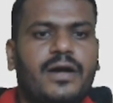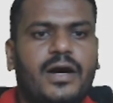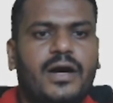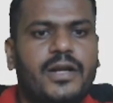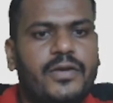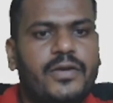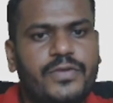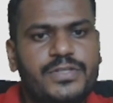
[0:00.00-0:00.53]

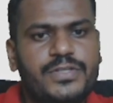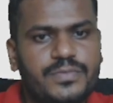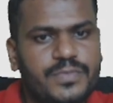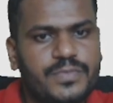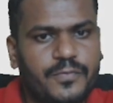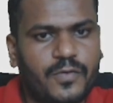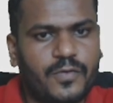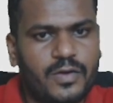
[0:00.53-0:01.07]
Under which of
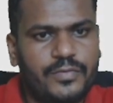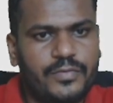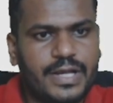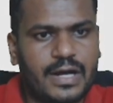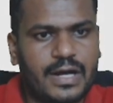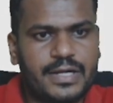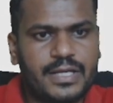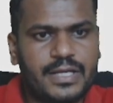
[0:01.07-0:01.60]
the
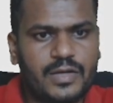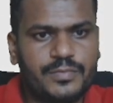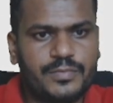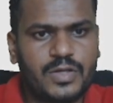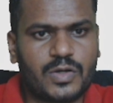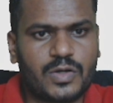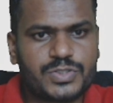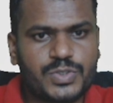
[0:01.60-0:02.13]
following article of
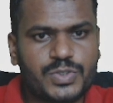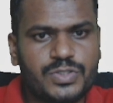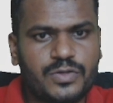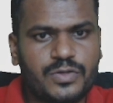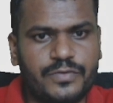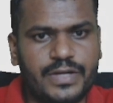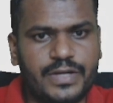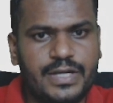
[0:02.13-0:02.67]
the Constitution of